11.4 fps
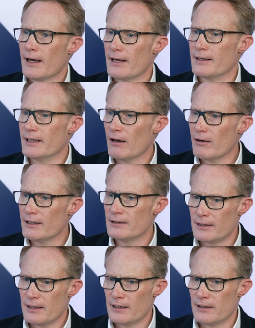and the
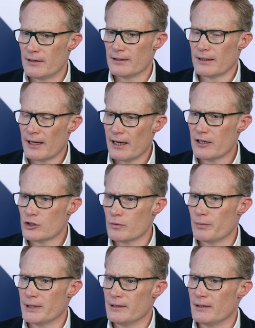idea that care
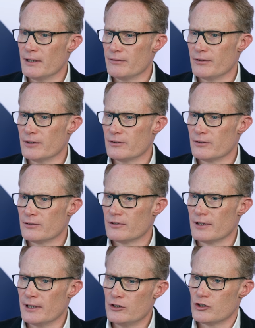should be delivered
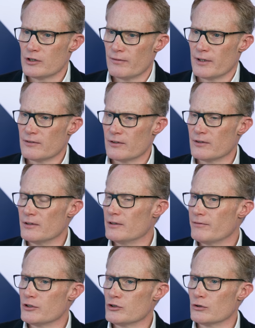to each of us as
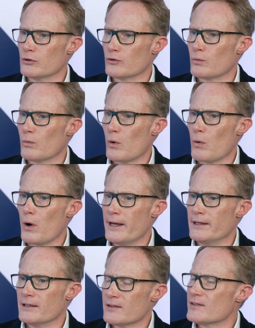individuals
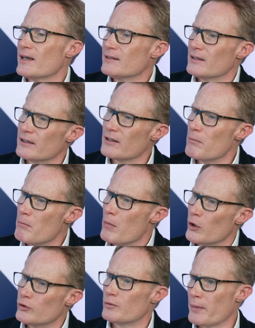in the setting that
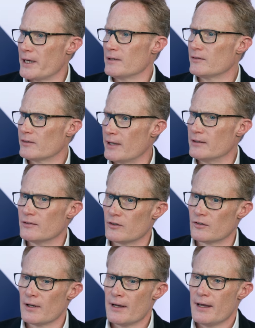most makes
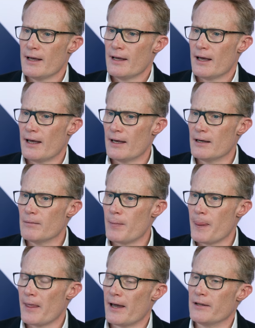sense,
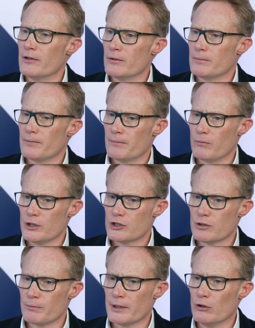and that we
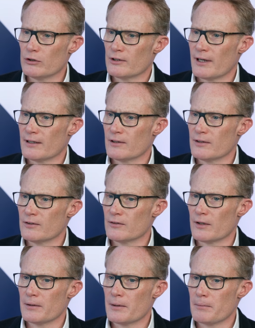should be looked at as
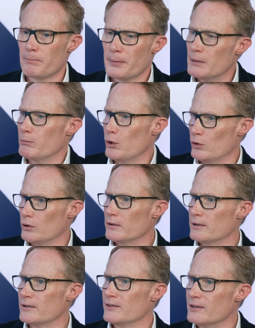people,
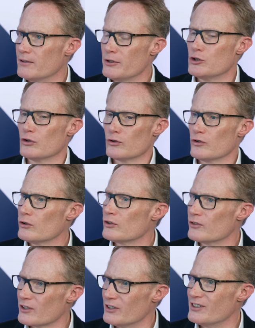as individuals, not
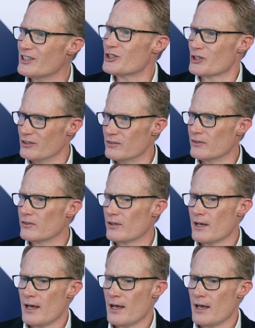as conditions,